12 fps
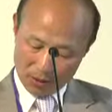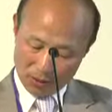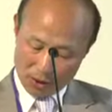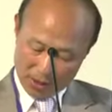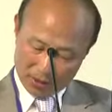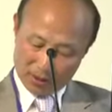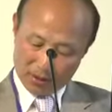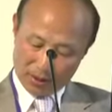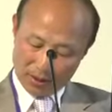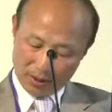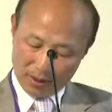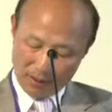Quest,
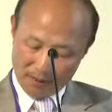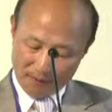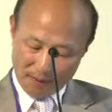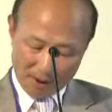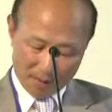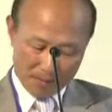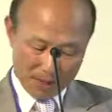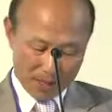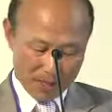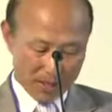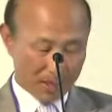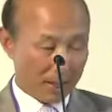
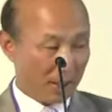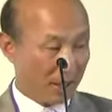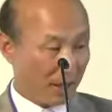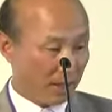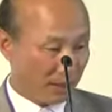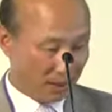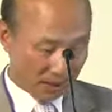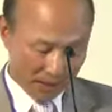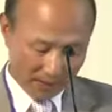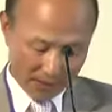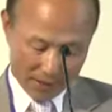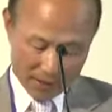Farmville, and
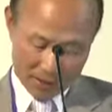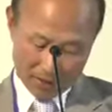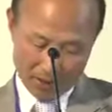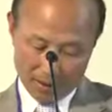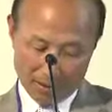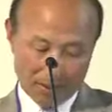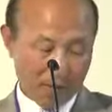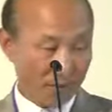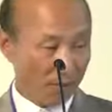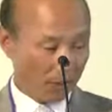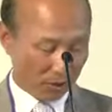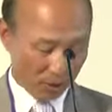Cityville
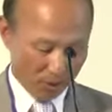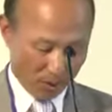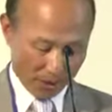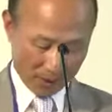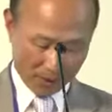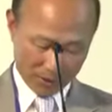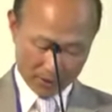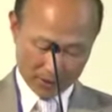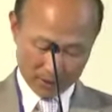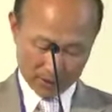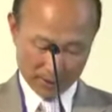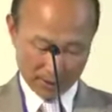for 2 months.
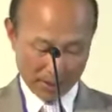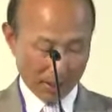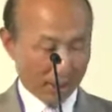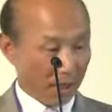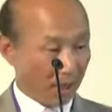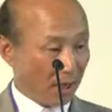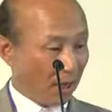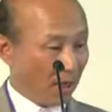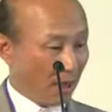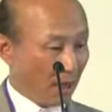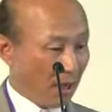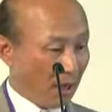
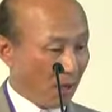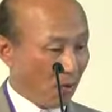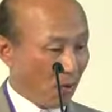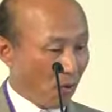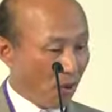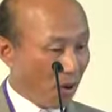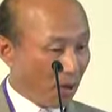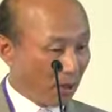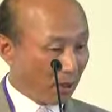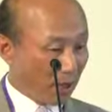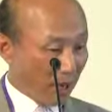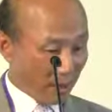A
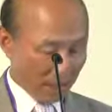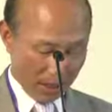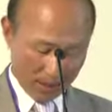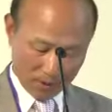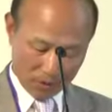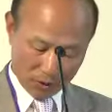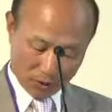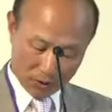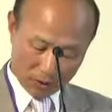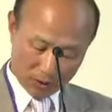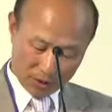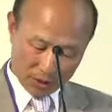qualitative
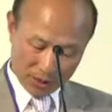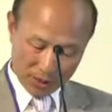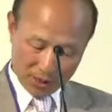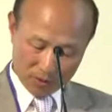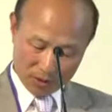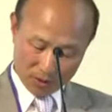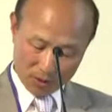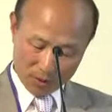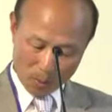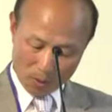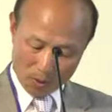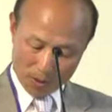research design was
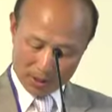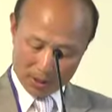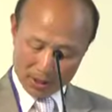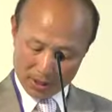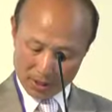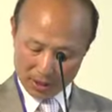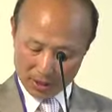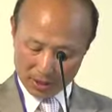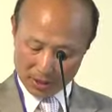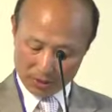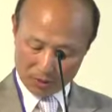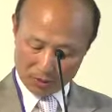employed
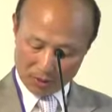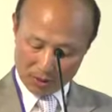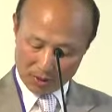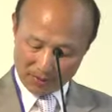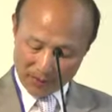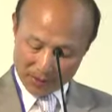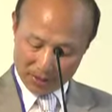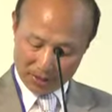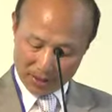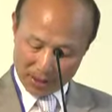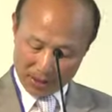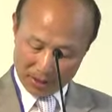to
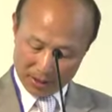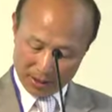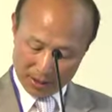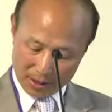investigate